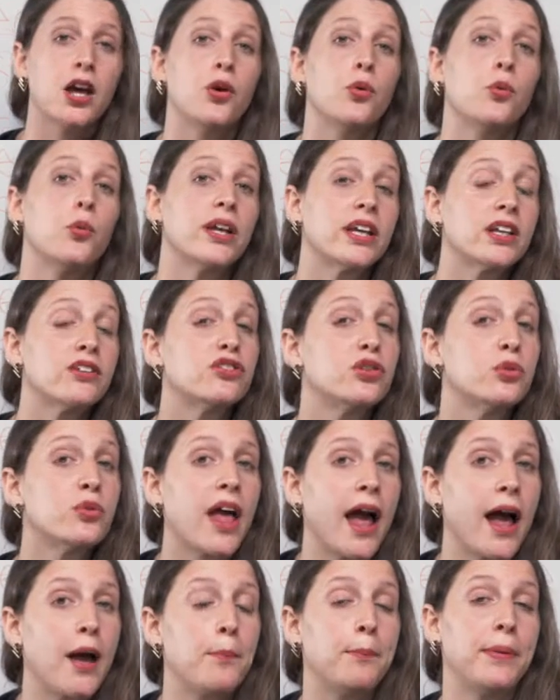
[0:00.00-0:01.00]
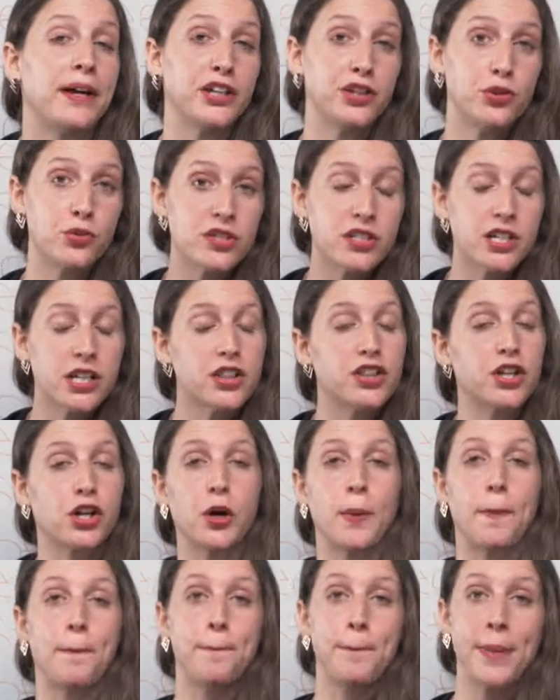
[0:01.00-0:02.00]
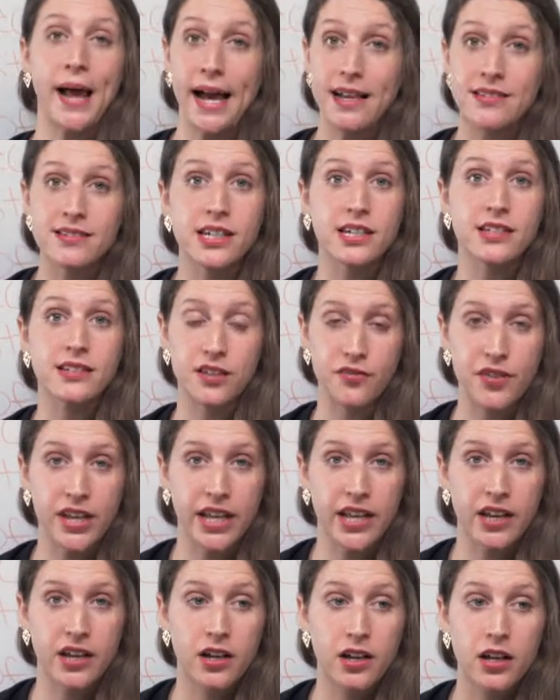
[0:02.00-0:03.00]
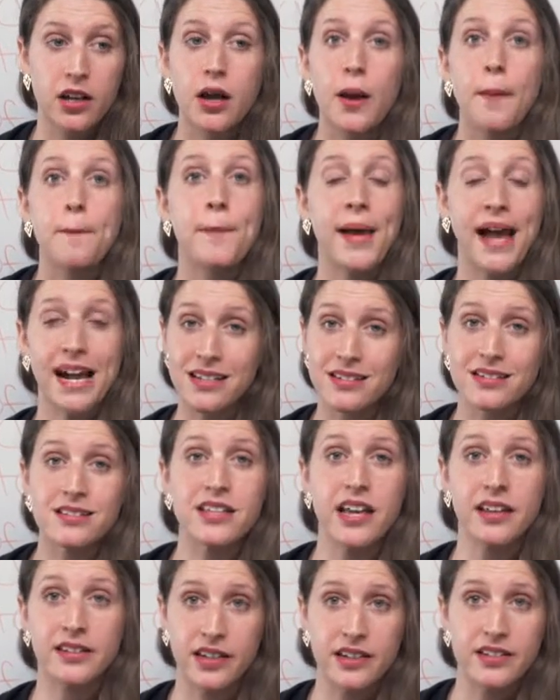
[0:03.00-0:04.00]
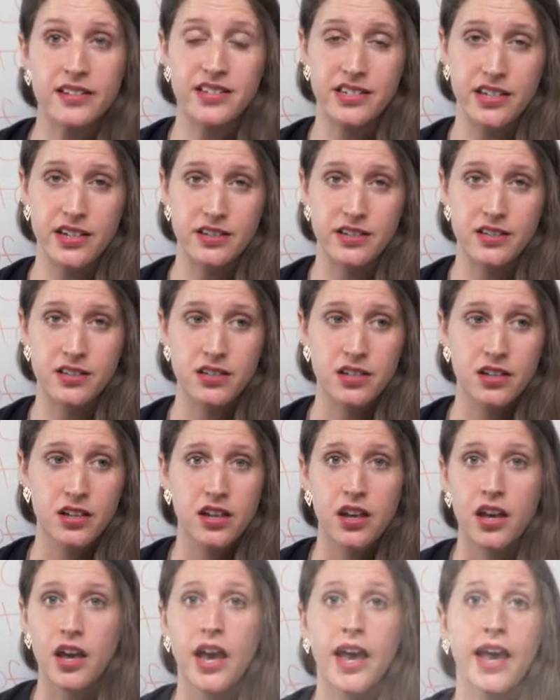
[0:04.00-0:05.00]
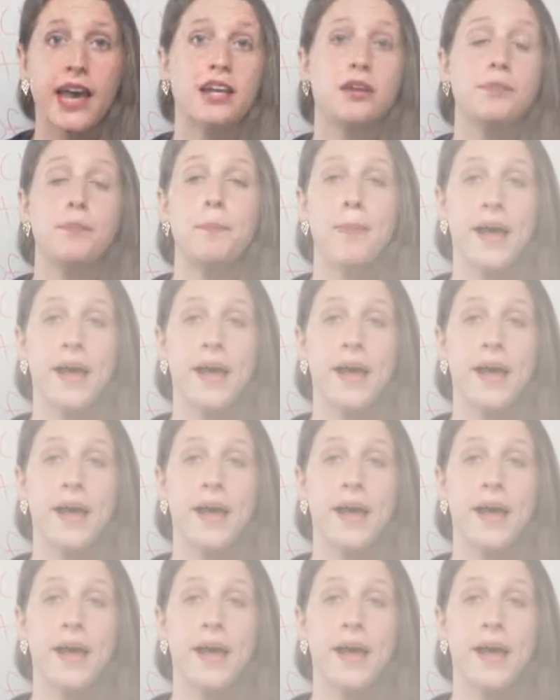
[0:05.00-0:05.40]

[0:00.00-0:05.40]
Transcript: We can do that by using their past activity, past tendencies, and